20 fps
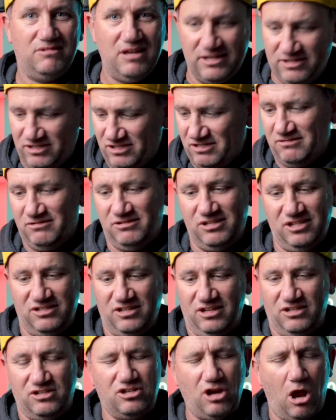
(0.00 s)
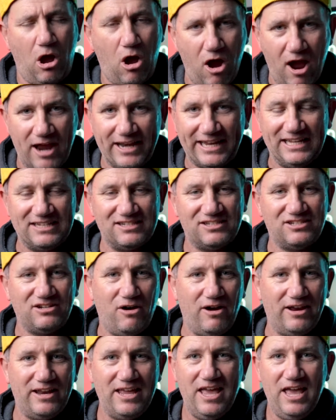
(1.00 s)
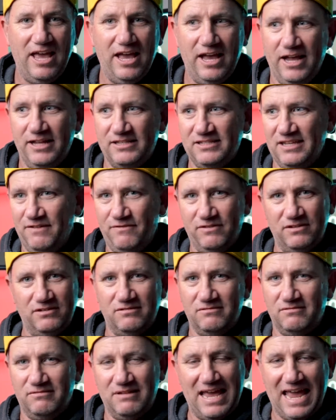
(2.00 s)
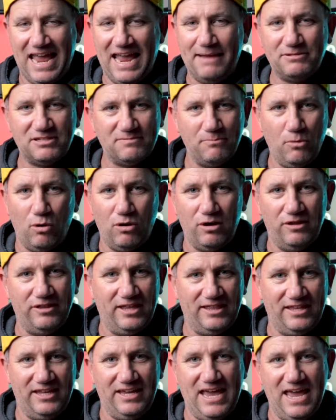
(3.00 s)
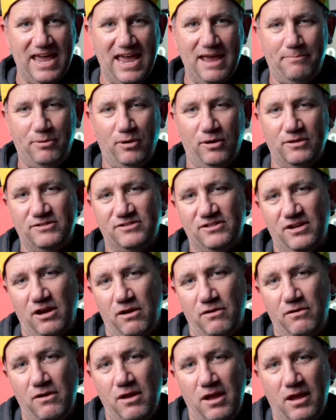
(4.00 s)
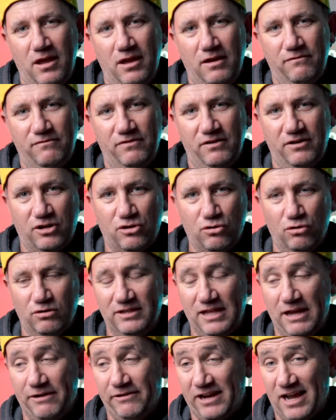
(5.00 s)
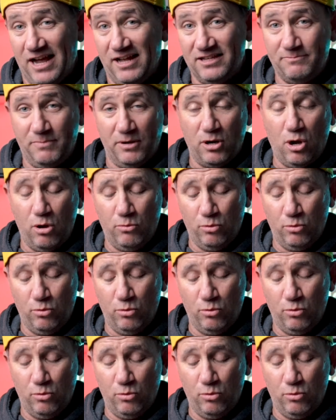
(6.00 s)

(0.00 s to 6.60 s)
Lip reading: it's just a tiniest. It's even heaps smaller than the AirPods, so very cool in that regards. But I